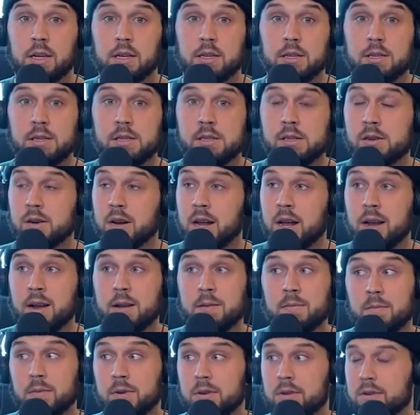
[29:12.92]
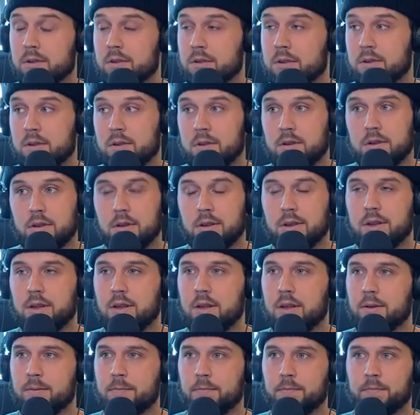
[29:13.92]
dude, I am
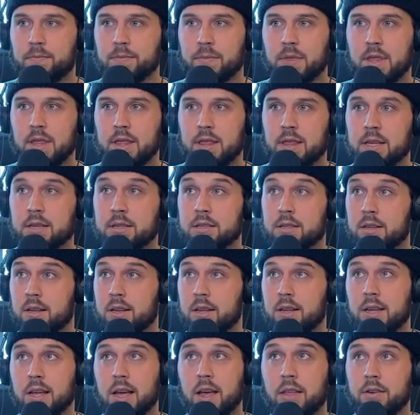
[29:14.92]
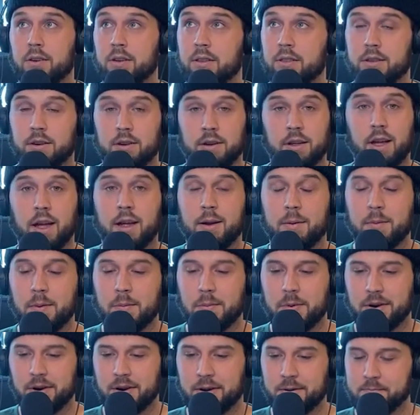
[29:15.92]
this. Yeah. I
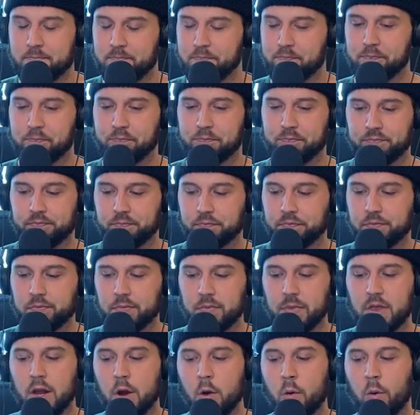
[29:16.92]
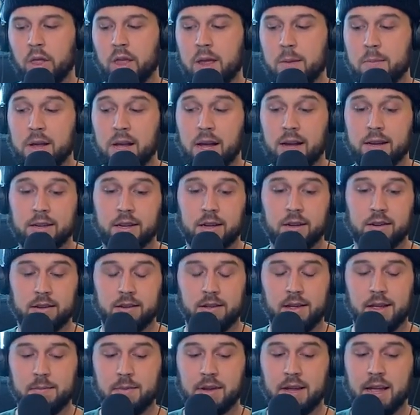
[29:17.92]
remember when the
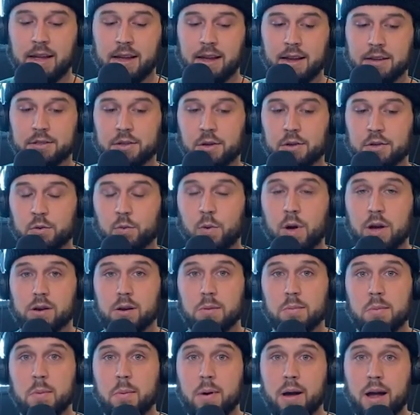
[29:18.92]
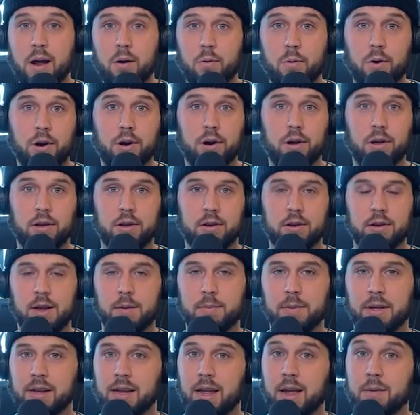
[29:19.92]
NBA guys goes, "Welcome to my world."
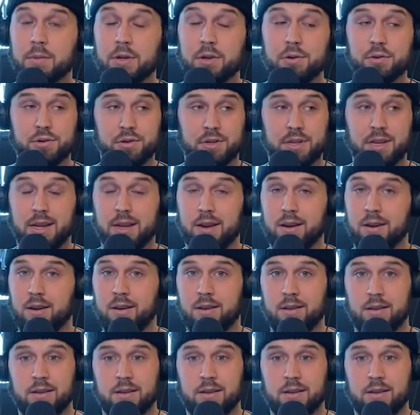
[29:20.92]
I'm like, I'm usually in,